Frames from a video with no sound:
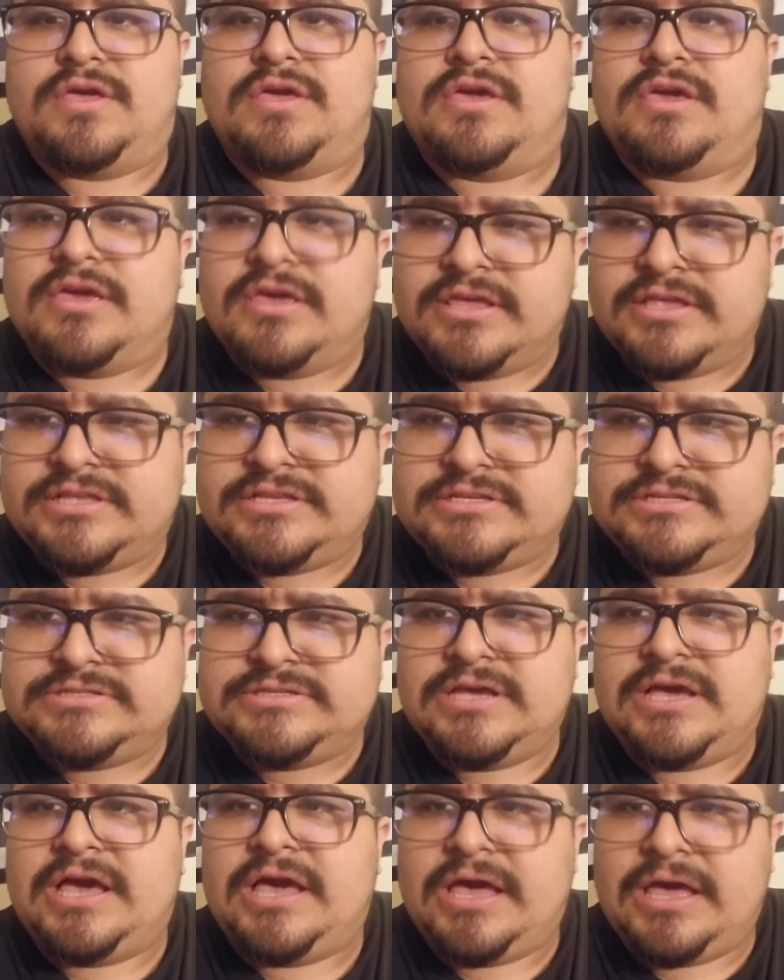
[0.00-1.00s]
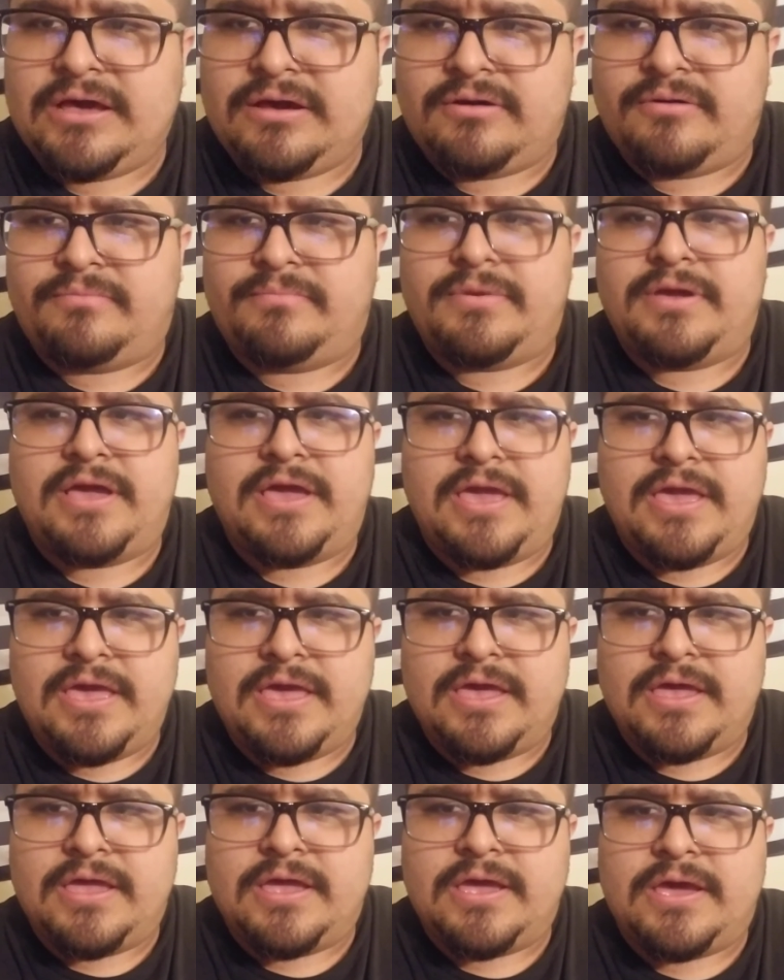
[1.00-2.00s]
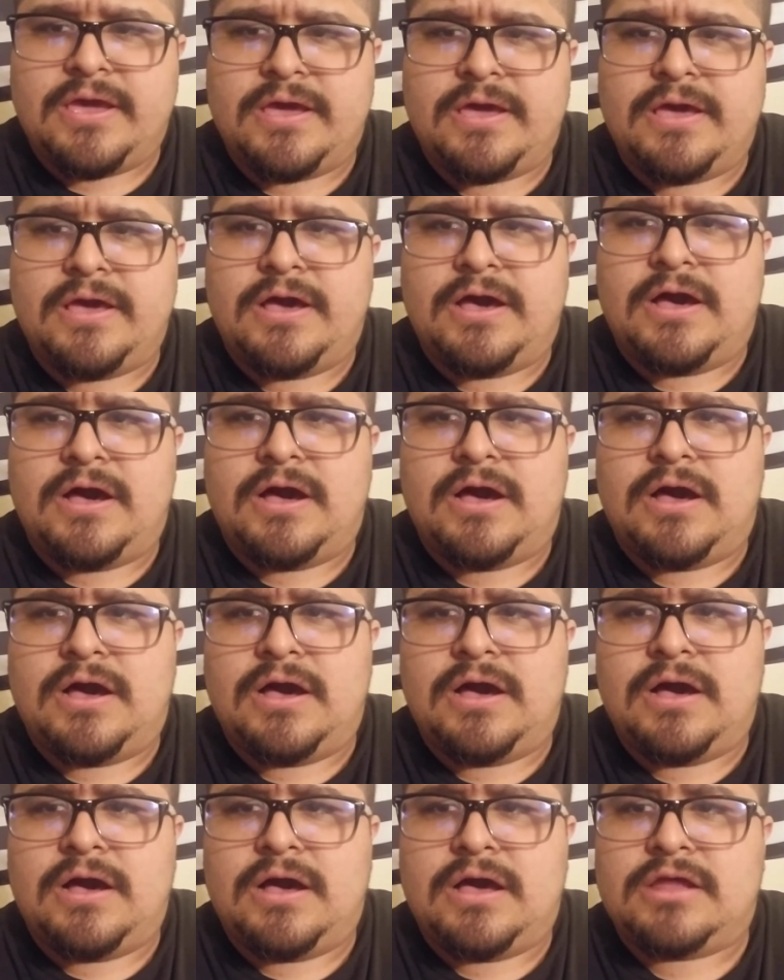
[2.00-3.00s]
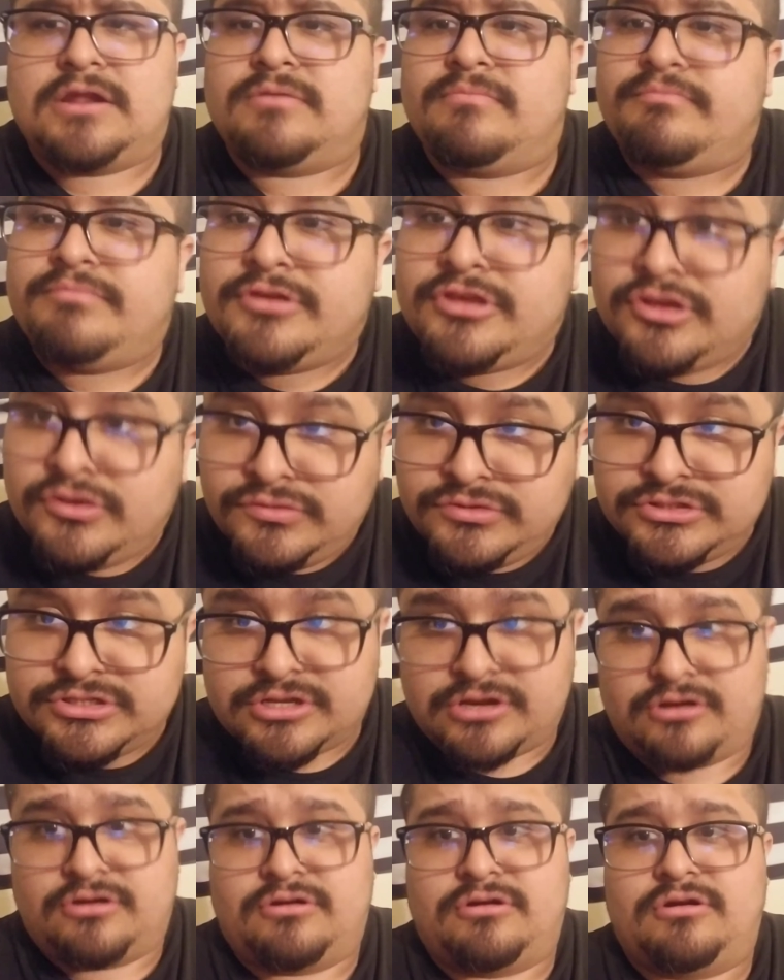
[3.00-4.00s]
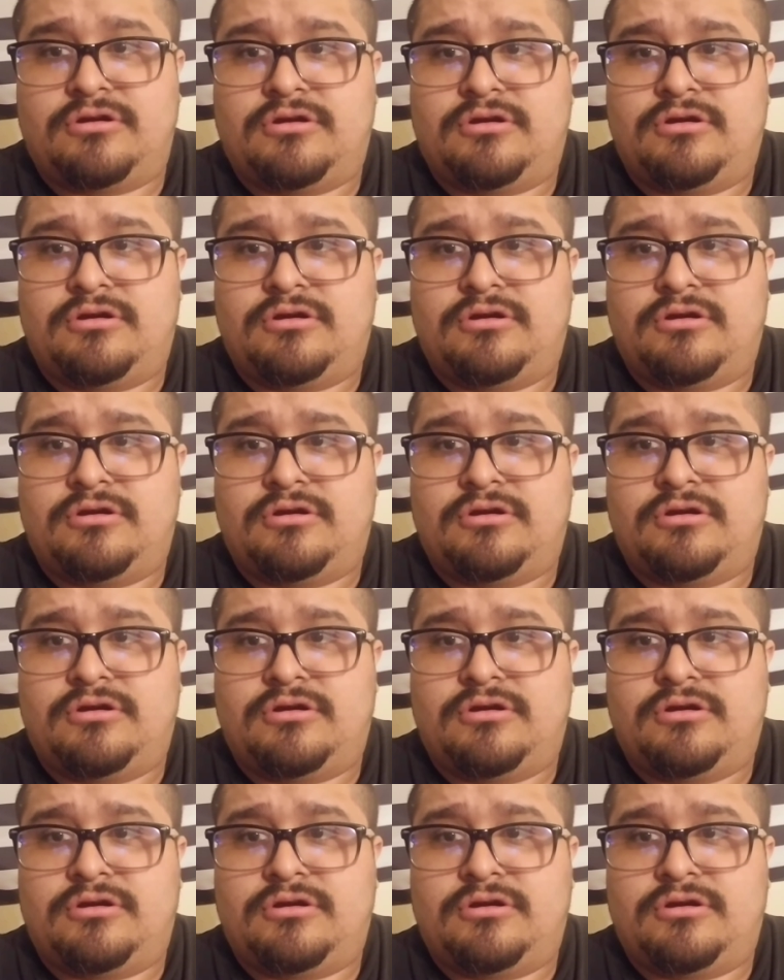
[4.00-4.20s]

it's to help get an abuser